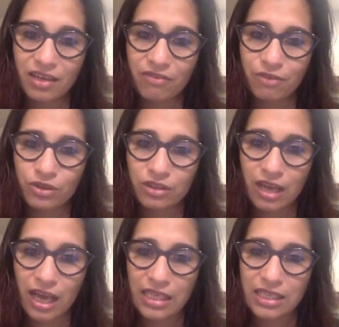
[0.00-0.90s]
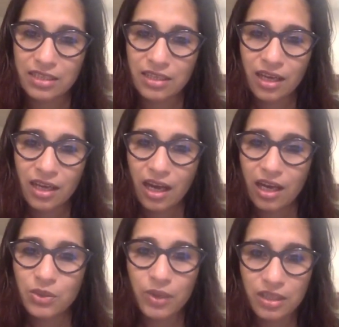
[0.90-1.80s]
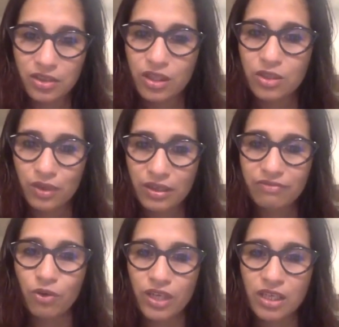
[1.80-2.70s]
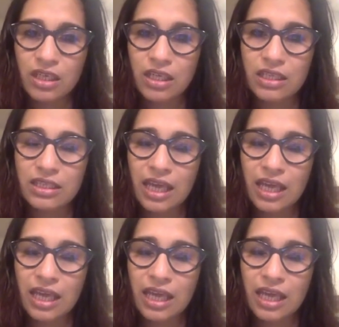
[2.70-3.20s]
for the last 23, 24 years,